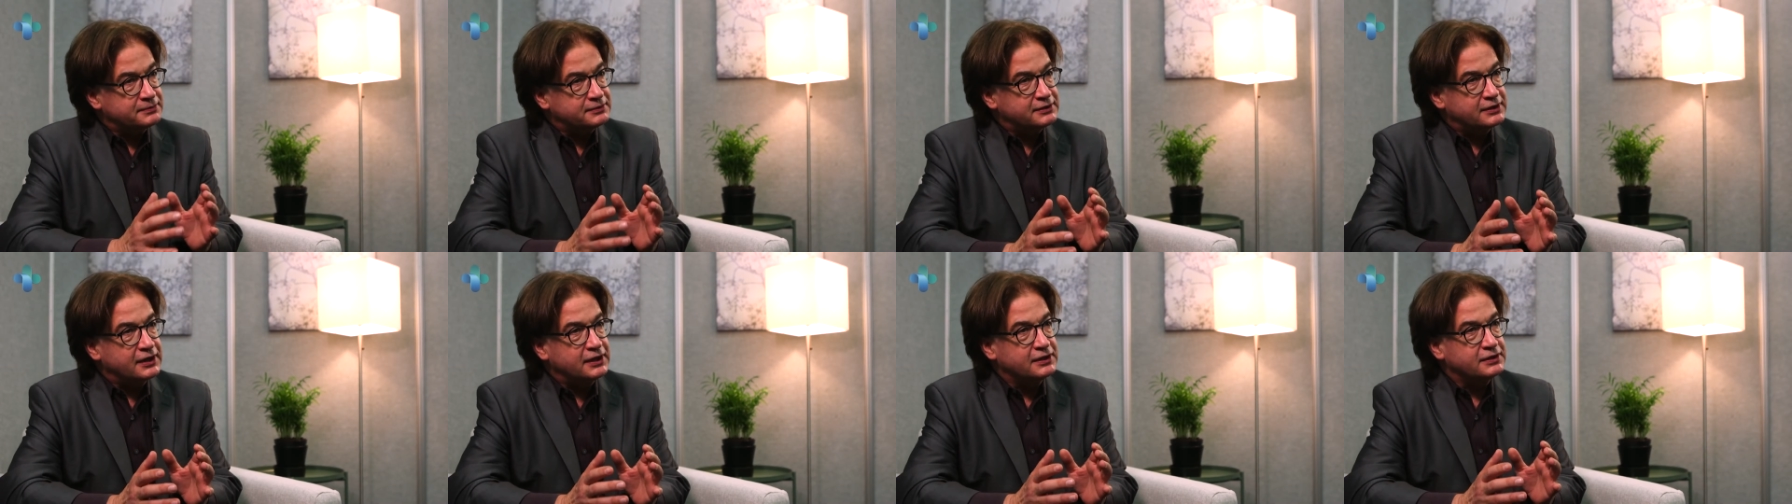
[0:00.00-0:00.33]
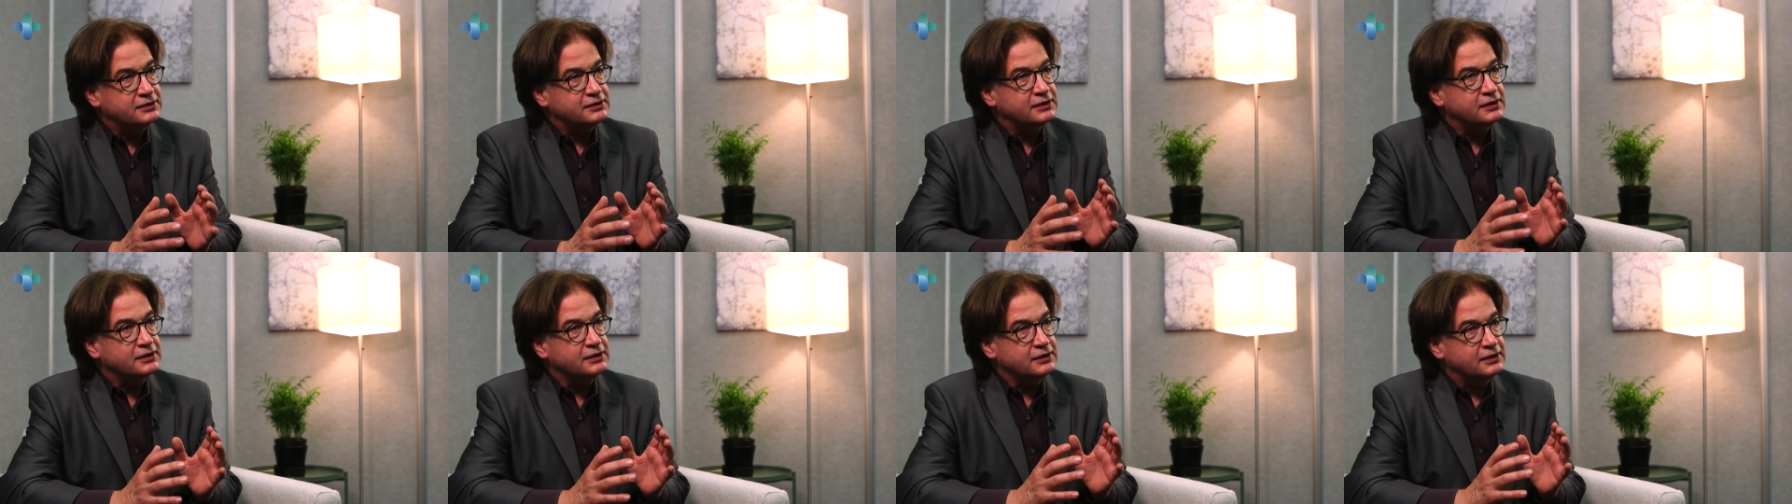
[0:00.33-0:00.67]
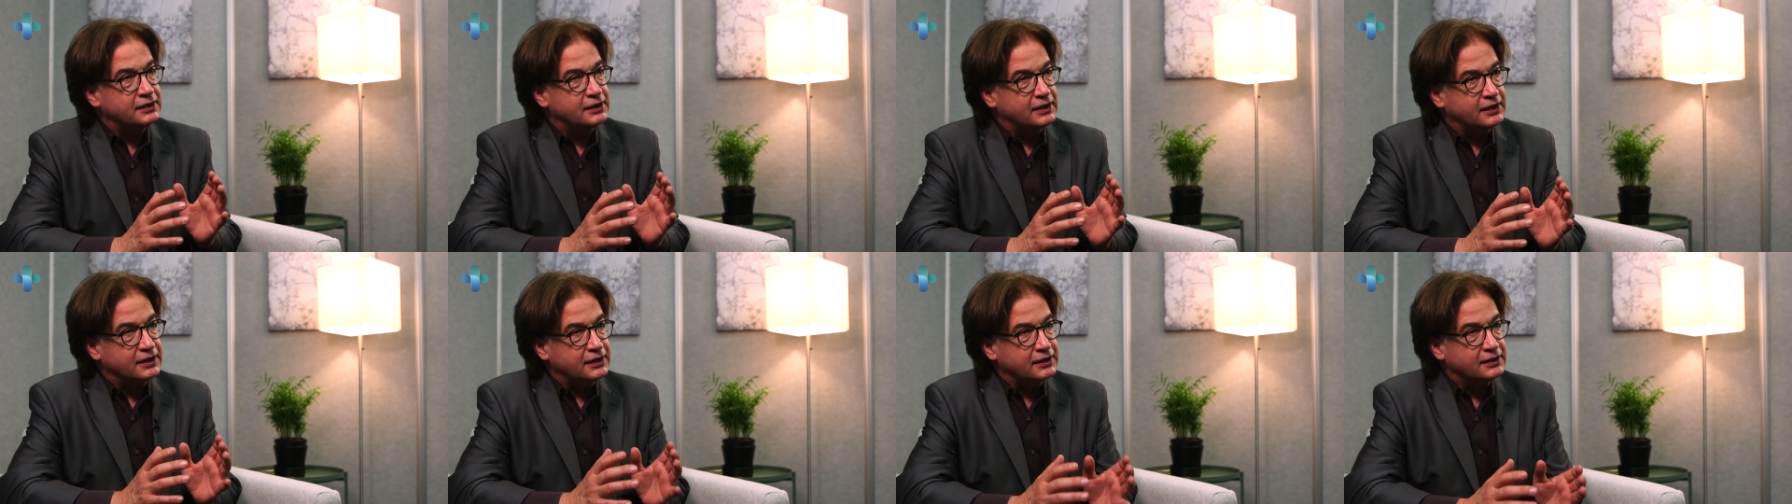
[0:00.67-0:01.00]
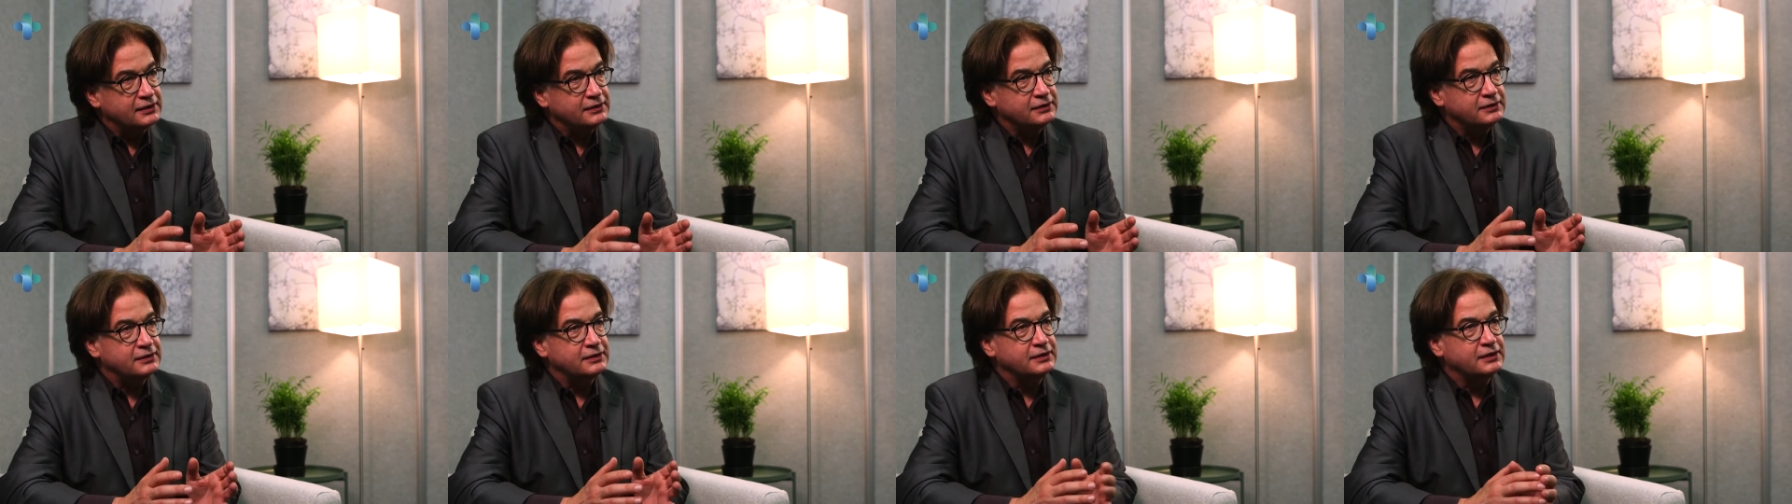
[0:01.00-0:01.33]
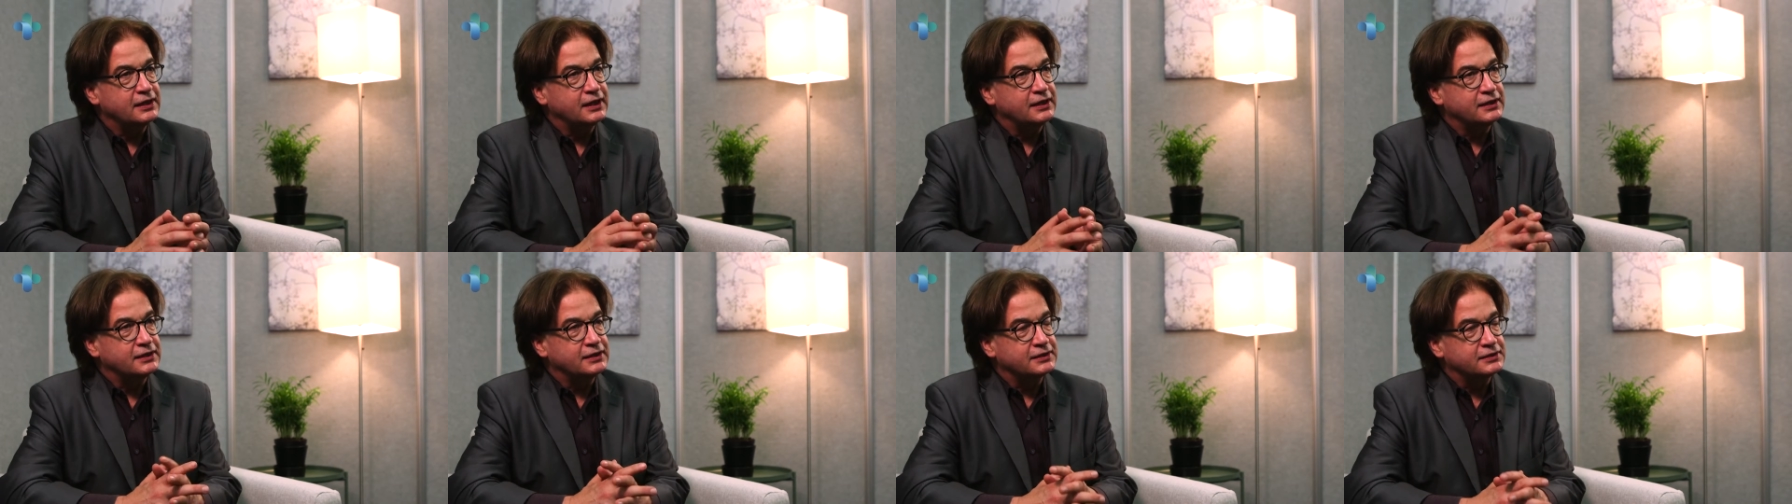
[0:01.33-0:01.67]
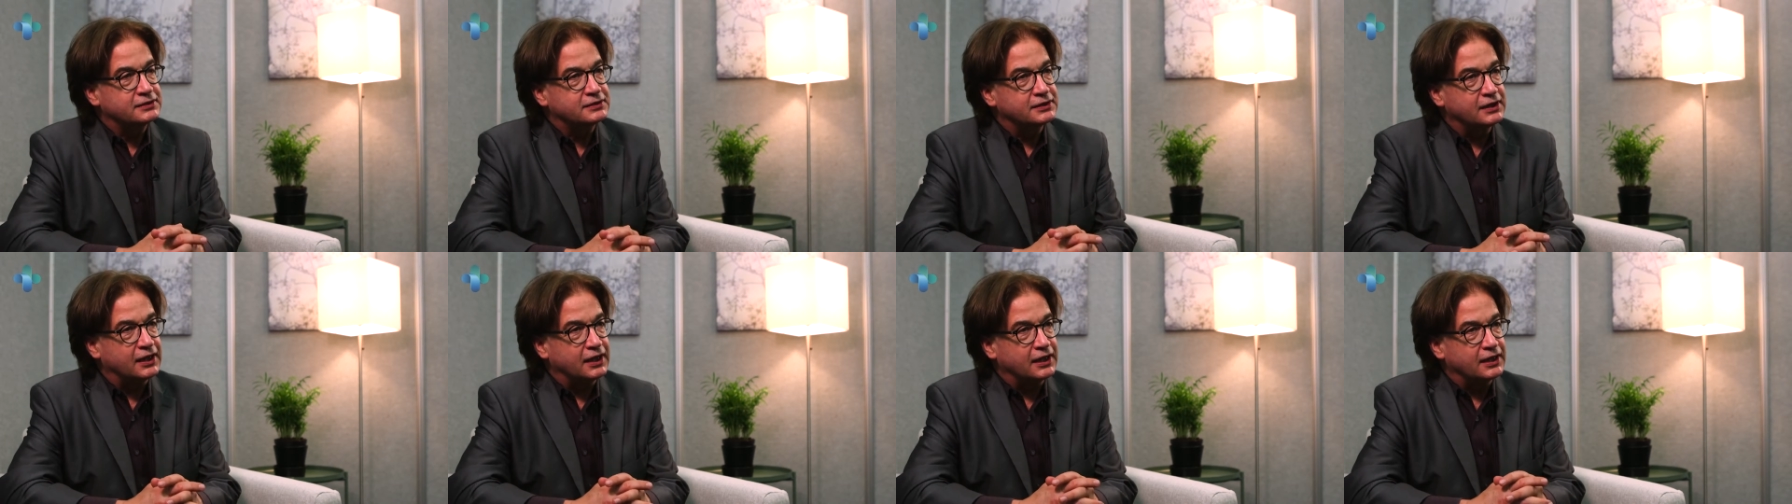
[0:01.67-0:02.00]
staging and the
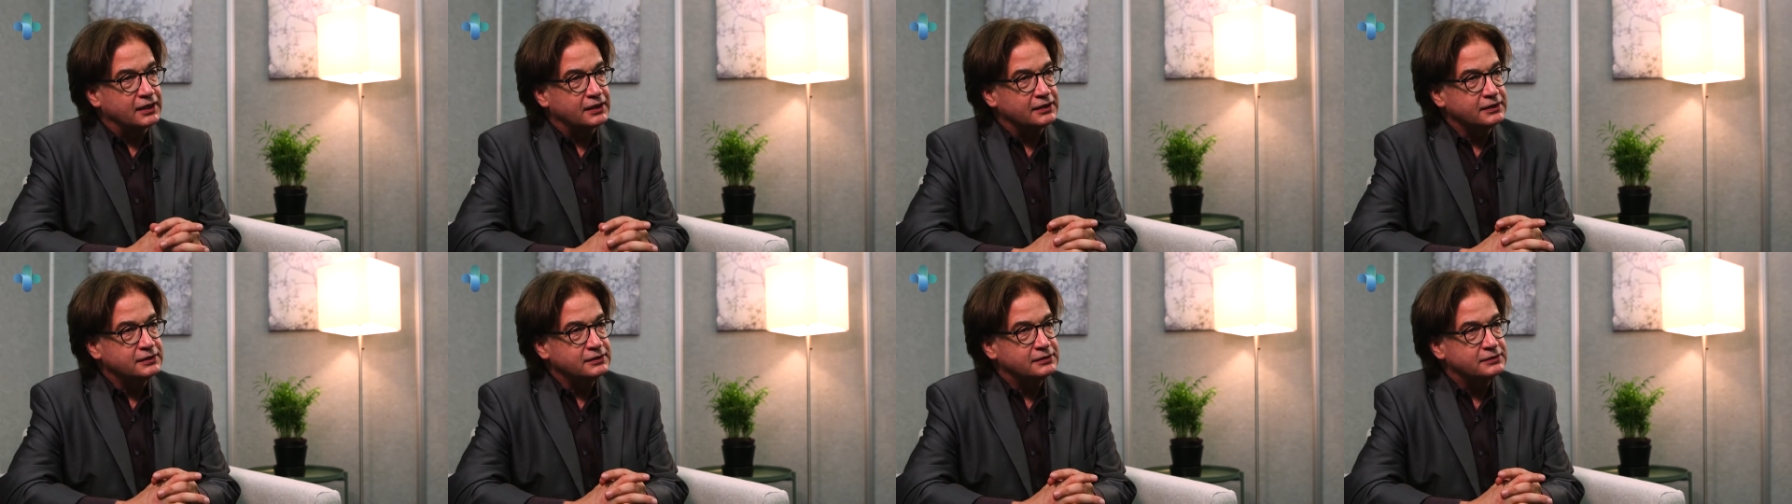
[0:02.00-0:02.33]
AHI,